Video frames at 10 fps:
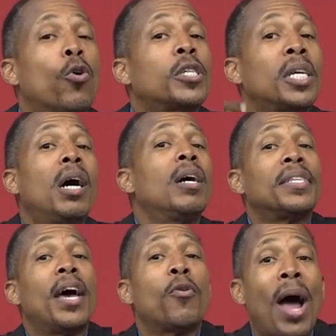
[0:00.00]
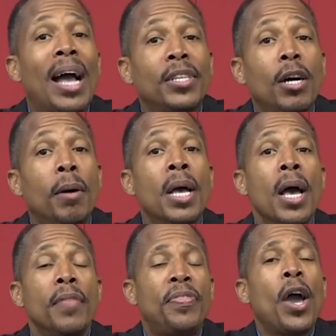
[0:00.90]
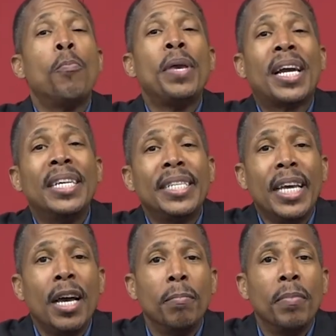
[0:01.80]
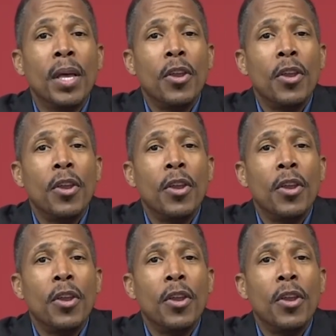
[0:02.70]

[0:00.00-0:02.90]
or tongues that rise up, they'll be condemned.